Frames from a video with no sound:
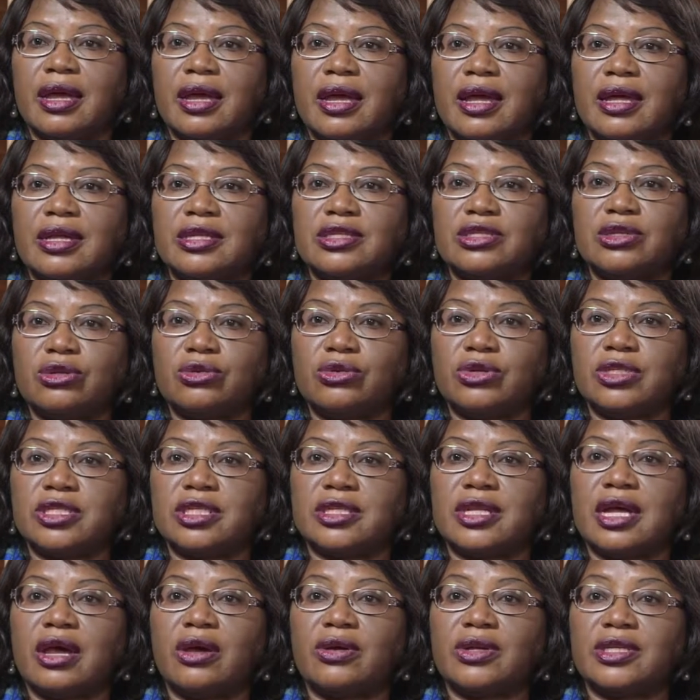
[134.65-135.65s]
has
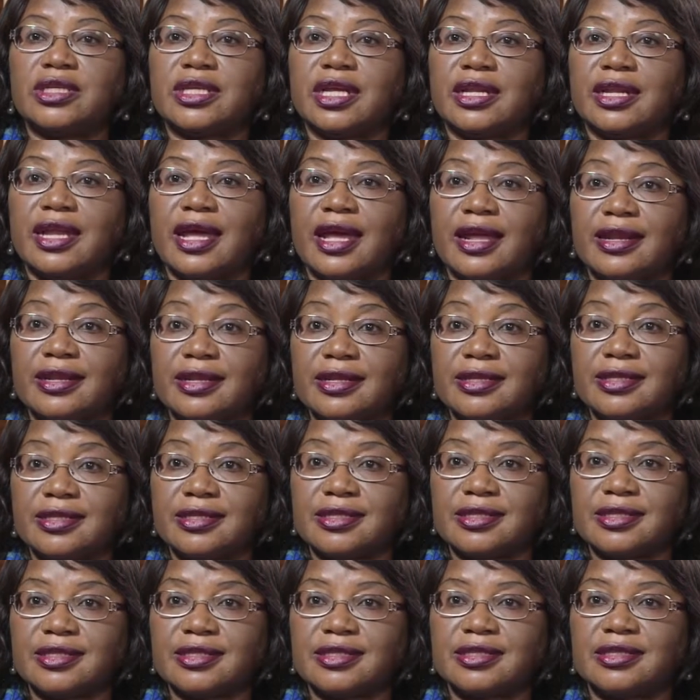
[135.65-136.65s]
looked at how it can
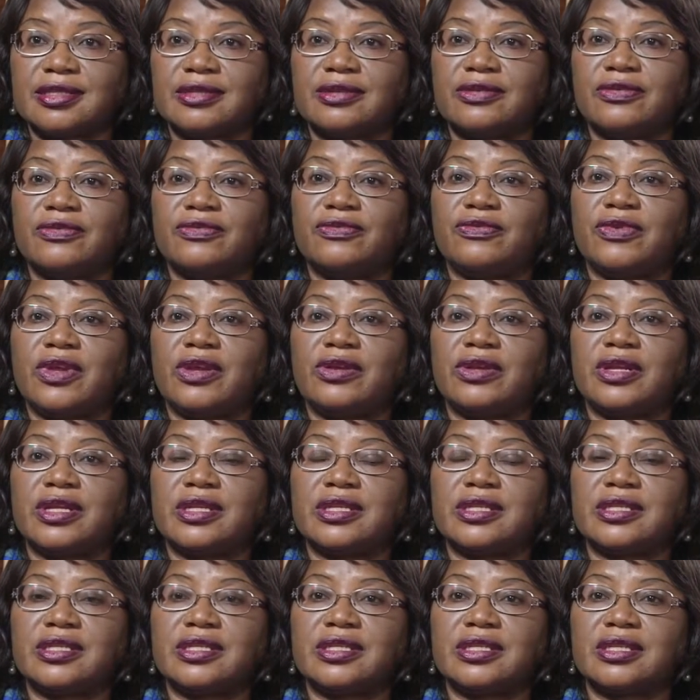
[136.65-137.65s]
harness
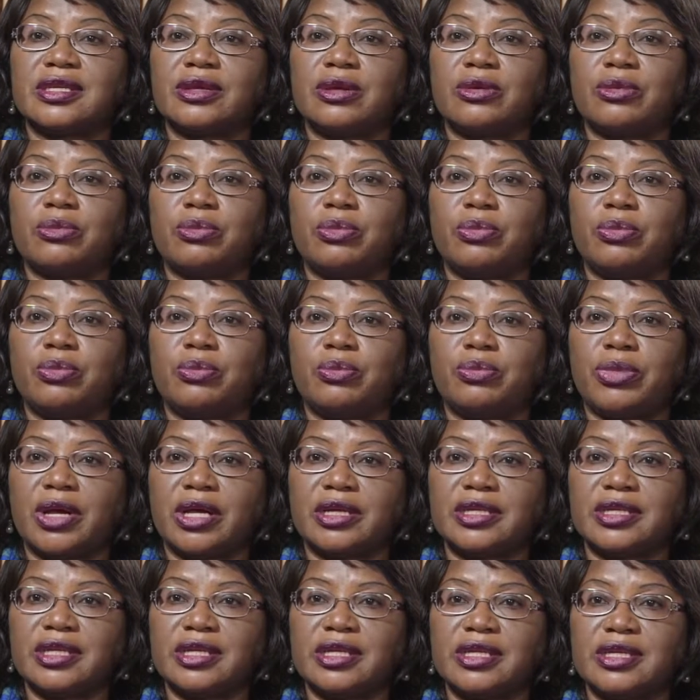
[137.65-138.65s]
various
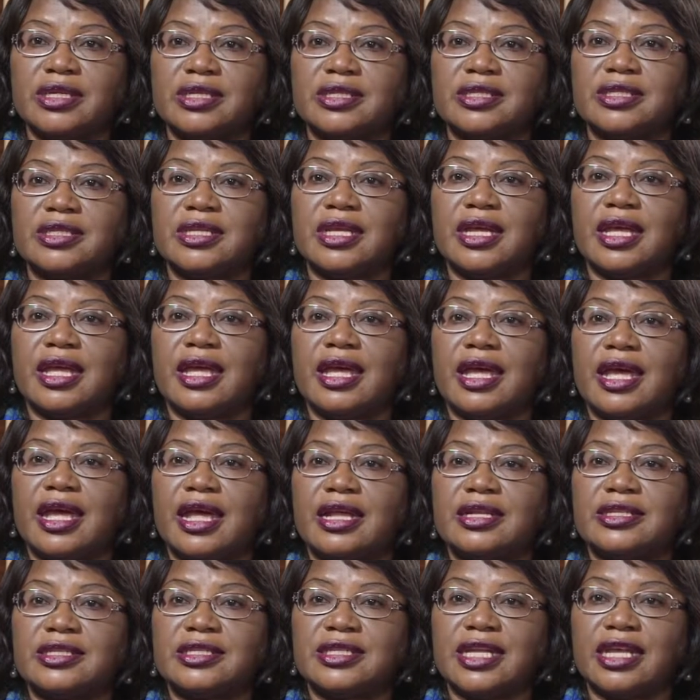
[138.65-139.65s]
partners
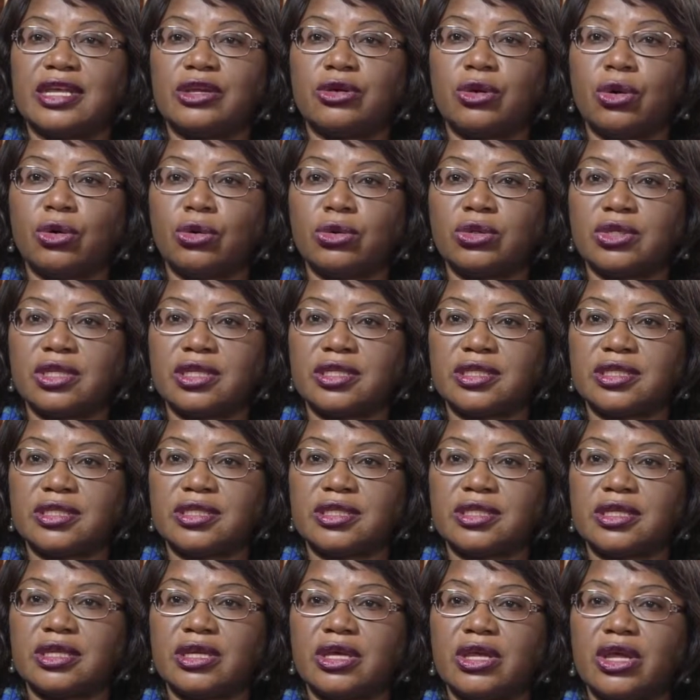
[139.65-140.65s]
and
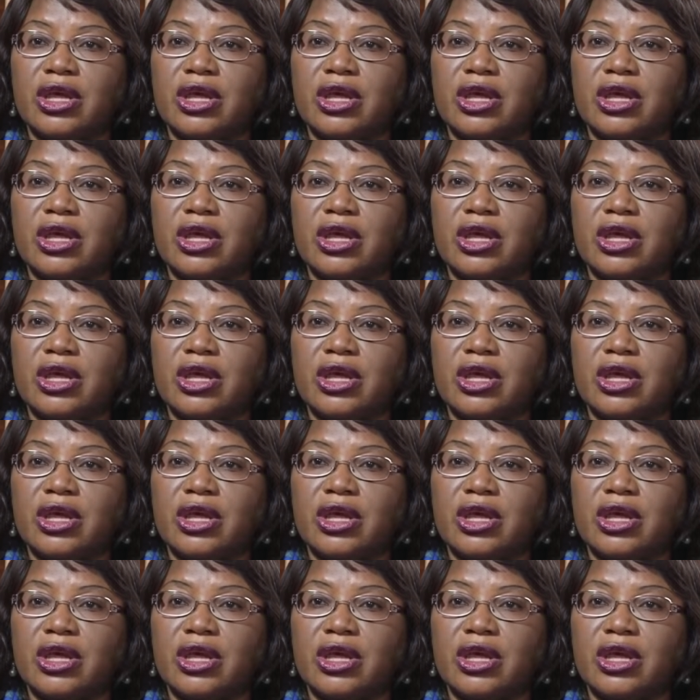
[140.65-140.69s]
stakeholders,